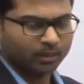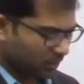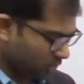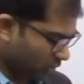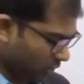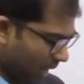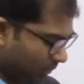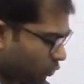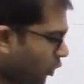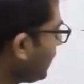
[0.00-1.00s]
So
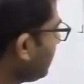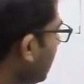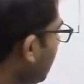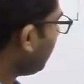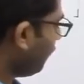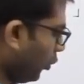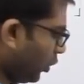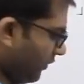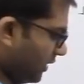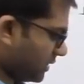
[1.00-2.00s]
I'm drawing the four
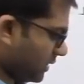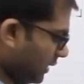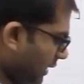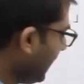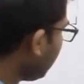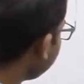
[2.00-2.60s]
rivets here and I